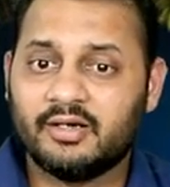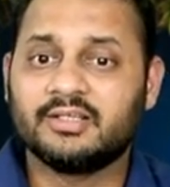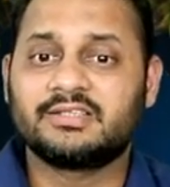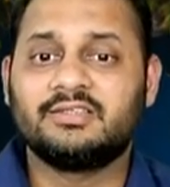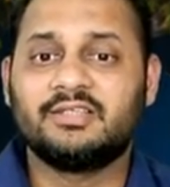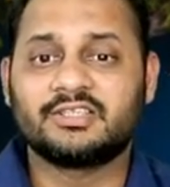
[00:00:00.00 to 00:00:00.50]

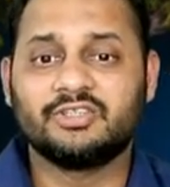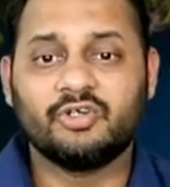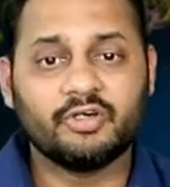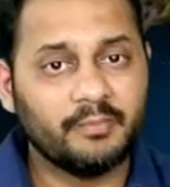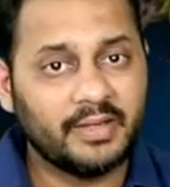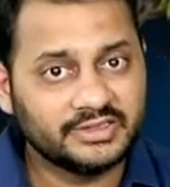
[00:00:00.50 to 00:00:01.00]
us does
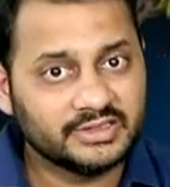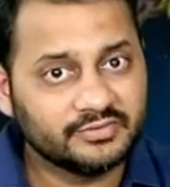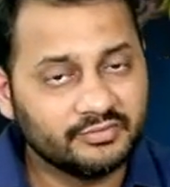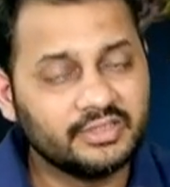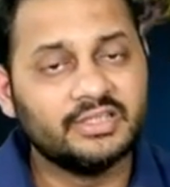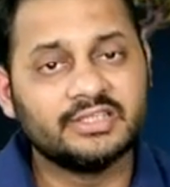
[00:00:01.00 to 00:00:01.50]
not matches
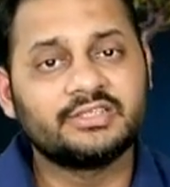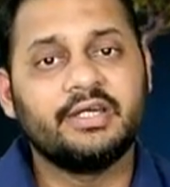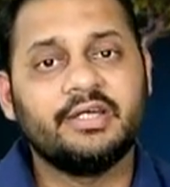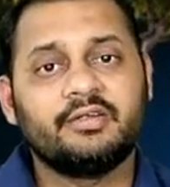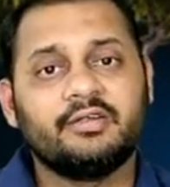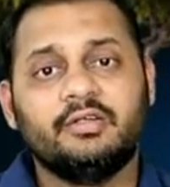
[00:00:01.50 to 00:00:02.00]
with this
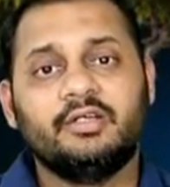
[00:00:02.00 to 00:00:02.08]
rate,